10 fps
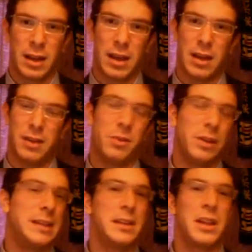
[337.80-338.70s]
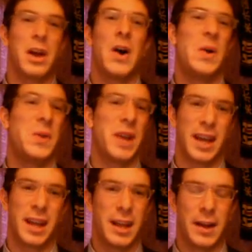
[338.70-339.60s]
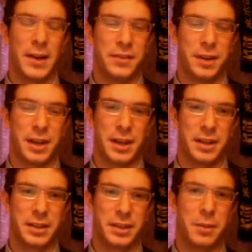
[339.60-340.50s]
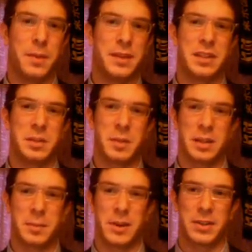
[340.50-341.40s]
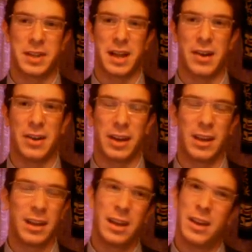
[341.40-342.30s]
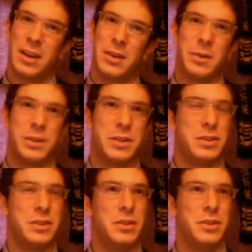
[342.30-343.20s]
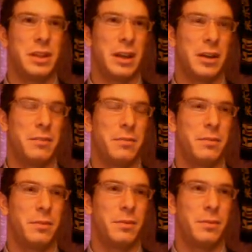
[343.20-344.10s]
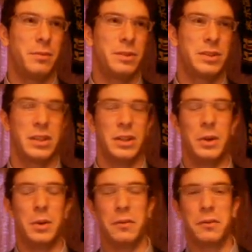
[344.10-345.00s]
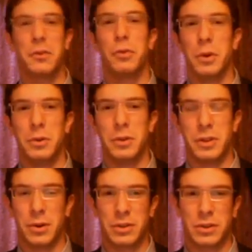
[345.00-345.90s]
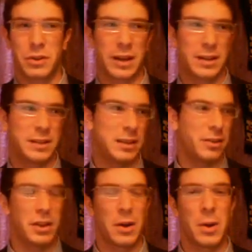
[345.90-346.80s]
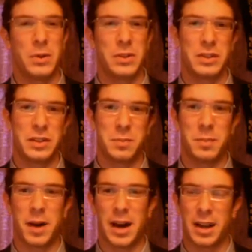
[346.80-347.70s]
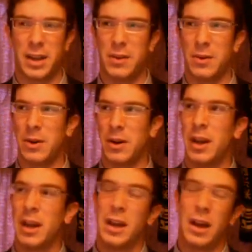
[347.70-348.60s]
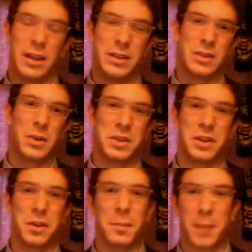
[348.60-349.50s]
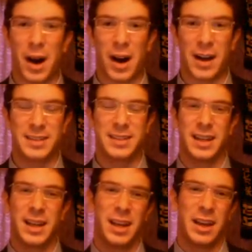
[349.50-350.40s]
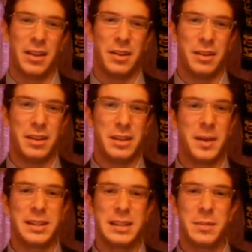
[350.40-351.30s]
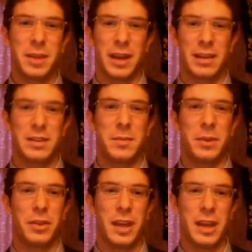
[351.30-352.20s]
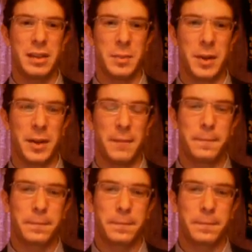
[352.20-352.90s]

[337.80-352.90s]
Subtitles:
and you're releasing the hone of your businessman's personality, which is usually in a slew of crude jokes directed either at the hostess's body or insulting your boss. And these might seem like simple things, but